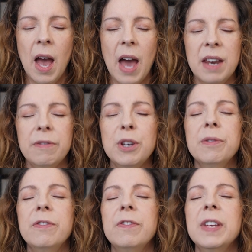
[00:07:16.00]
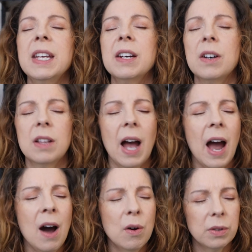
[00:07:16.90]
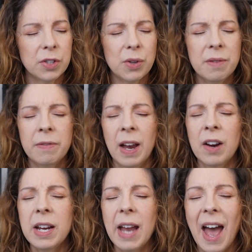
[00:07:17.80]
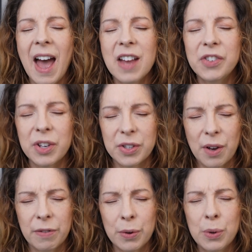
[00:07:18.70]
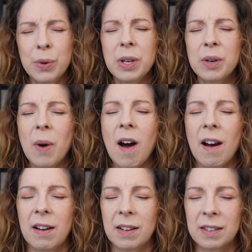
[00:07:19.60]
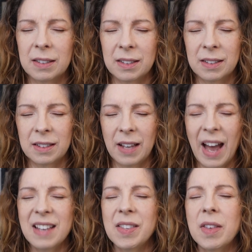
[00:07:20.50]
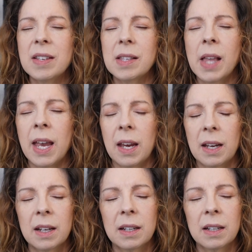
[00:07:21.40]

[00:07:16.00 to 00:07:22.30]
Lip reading: And if you feel out to the very edges of who you are as this lake,